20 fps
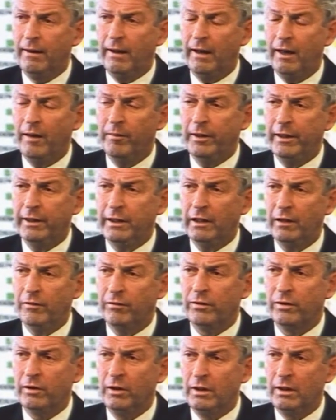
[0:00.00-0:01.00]
I
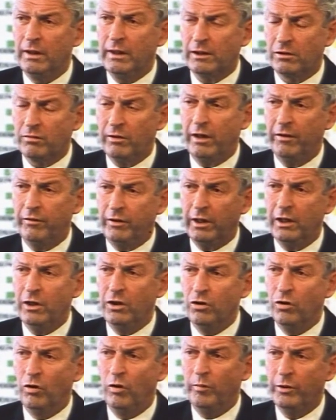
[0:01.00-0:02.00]
believe it's one of the
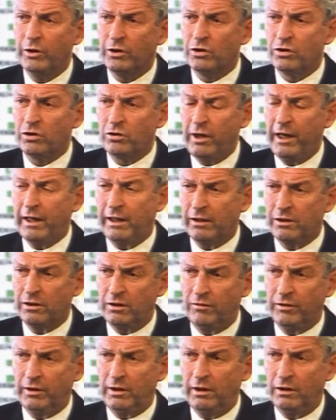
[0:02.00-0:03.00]
enormous
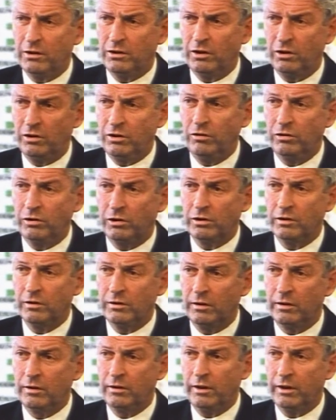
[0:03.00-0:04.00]
strengths of the
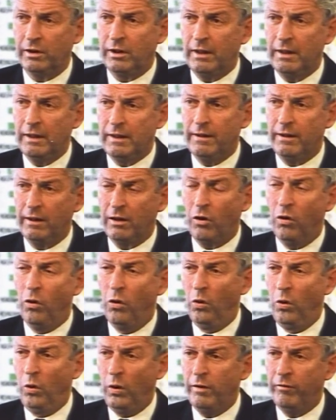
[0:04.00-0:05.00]
institution that, that
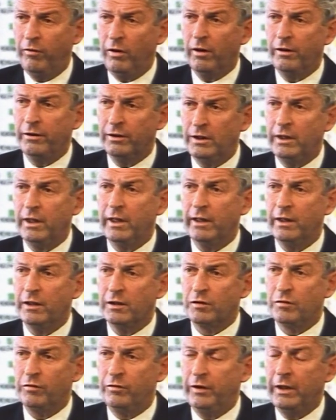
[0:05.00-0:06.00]
all the
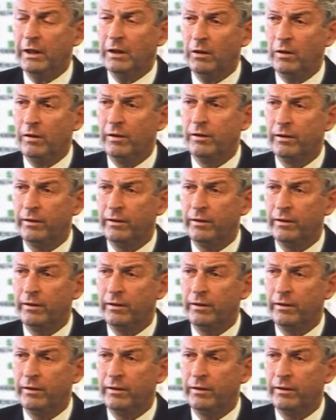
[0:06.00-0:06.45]
volunteers feel